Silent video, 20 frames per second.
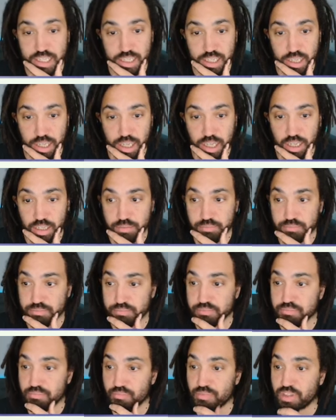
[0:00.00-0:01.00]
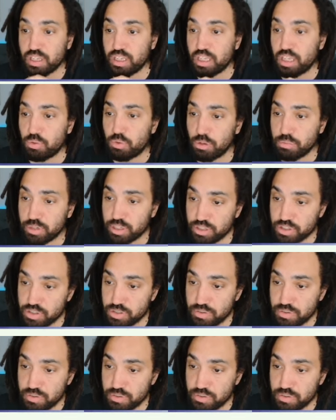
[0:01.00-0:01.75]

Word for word: Um, what I'm going to do